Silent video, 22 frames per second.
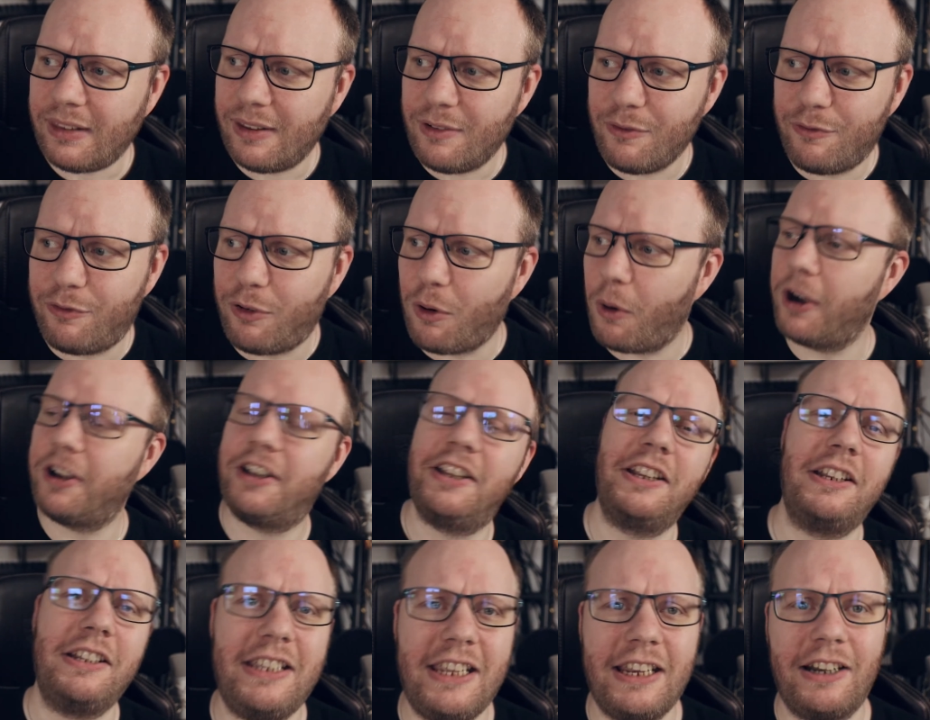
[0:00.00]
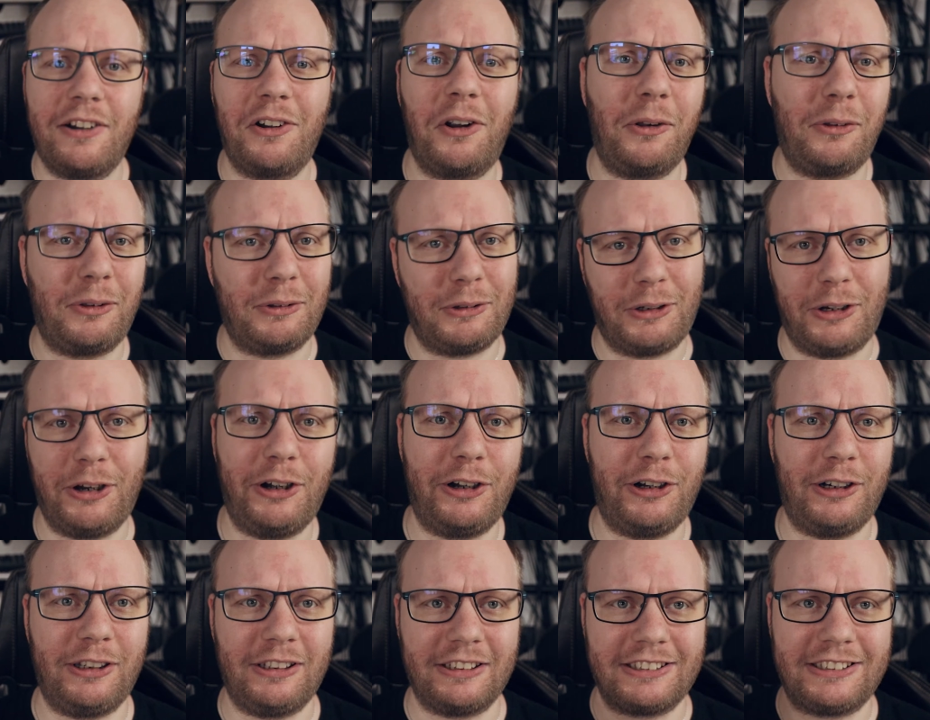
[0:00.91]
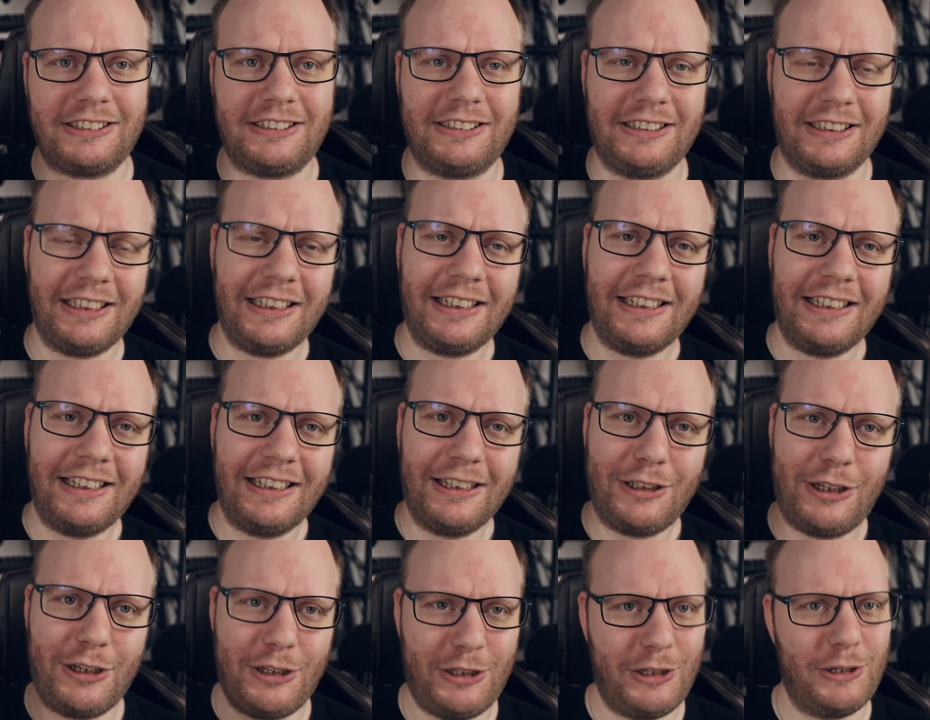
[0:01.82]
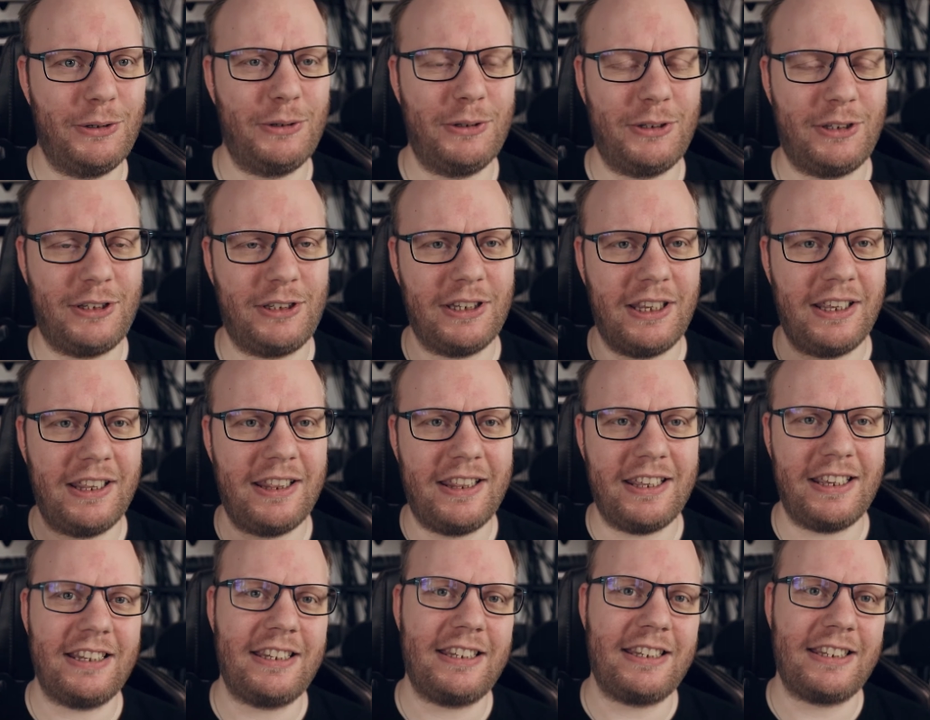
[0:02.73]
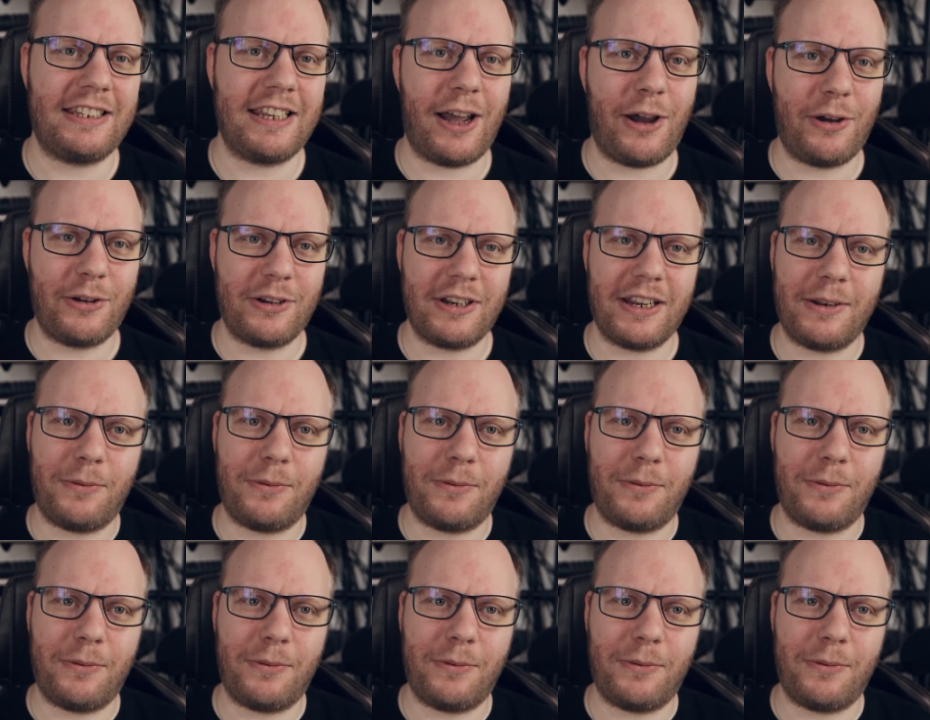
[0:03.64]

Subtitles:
14-year-old girls to use this sound.